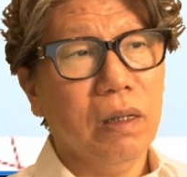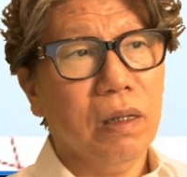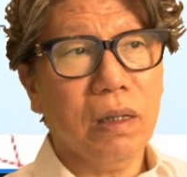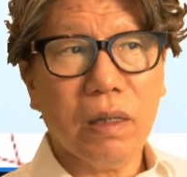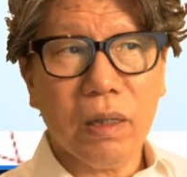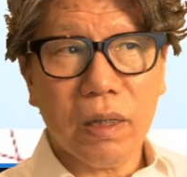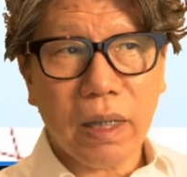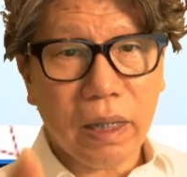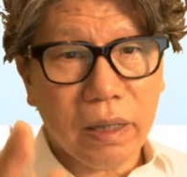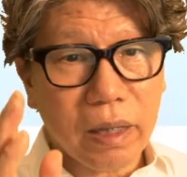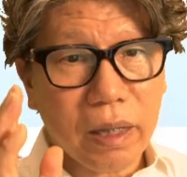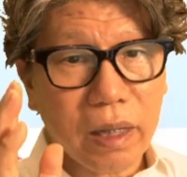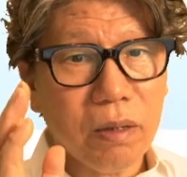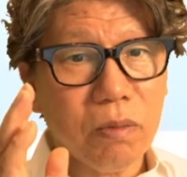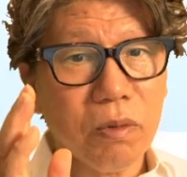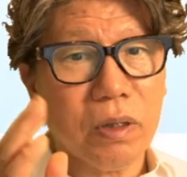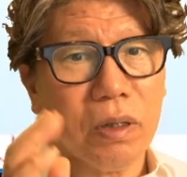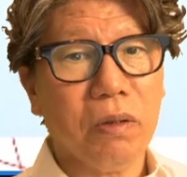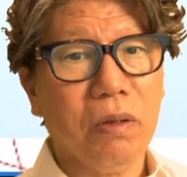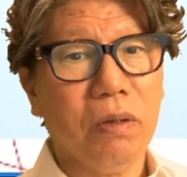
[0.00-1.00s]
Please
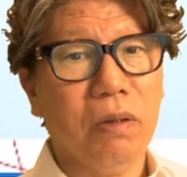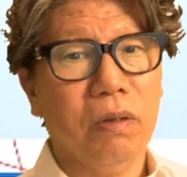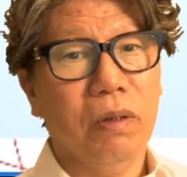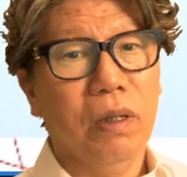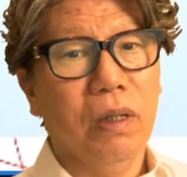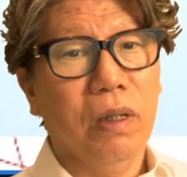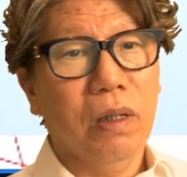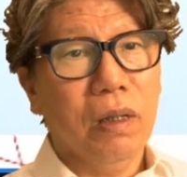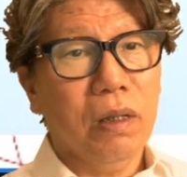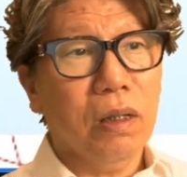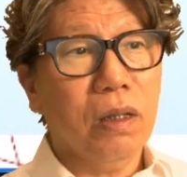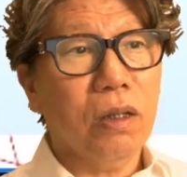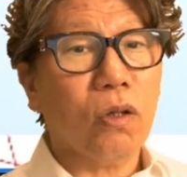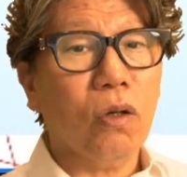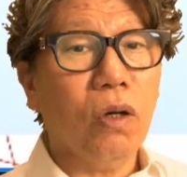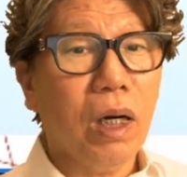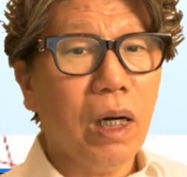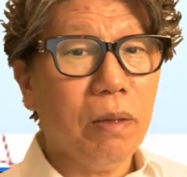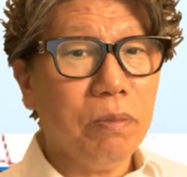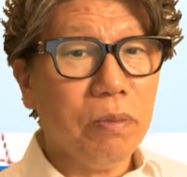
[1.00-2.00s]
consider this carefully
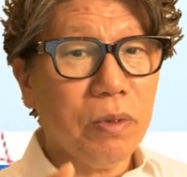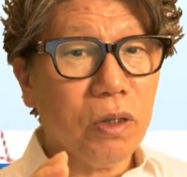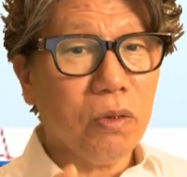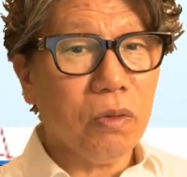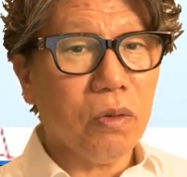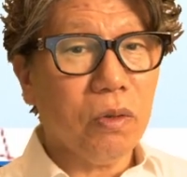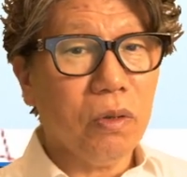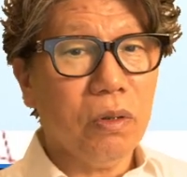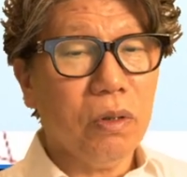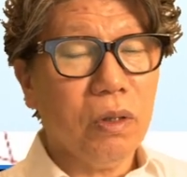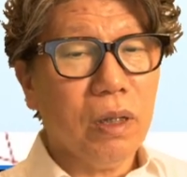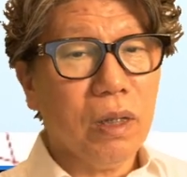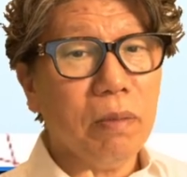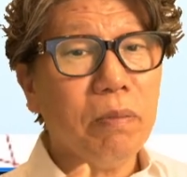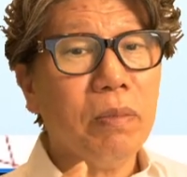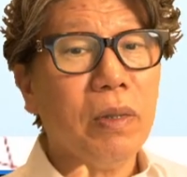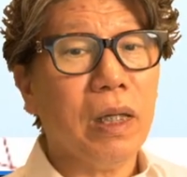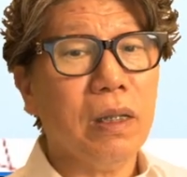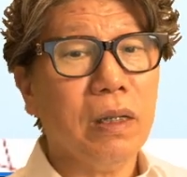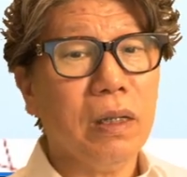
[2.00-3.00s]
and place the
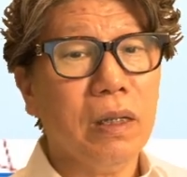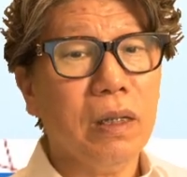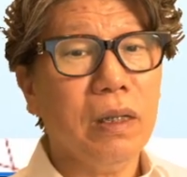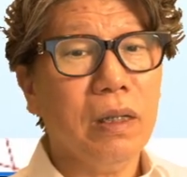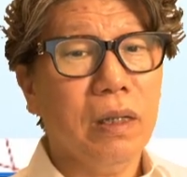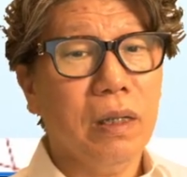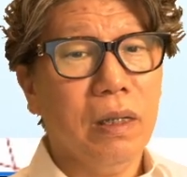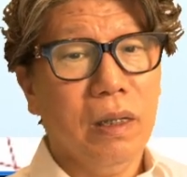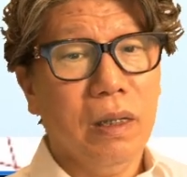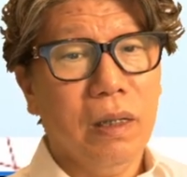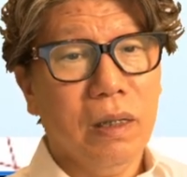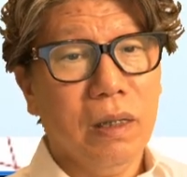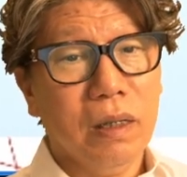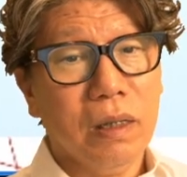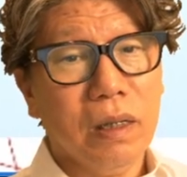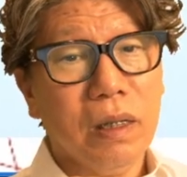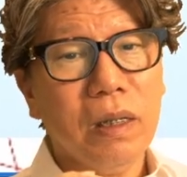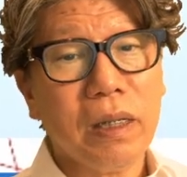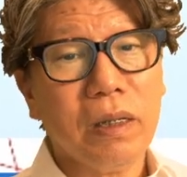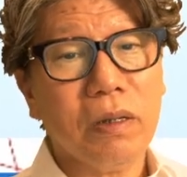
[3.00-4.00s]
implant focusing on
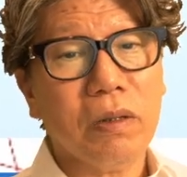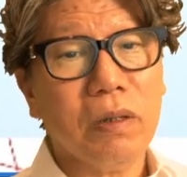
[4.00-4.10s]
occlusion.